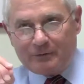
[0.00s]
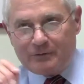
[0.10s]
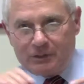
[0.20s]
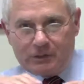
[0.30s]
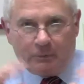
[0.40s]

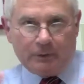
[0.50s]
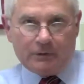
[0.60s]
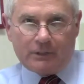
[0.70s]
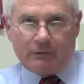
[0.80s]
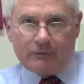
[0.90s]

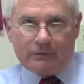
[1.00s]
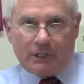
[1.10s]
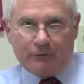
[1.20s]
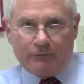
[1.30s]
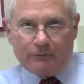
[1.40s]
disappears after
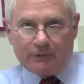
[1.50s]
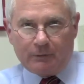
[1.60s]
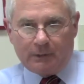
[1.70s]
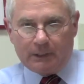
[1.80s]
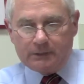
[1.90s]
10 or
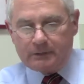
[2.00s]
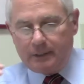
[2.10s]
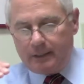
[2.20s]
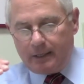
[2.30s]
15 minutes,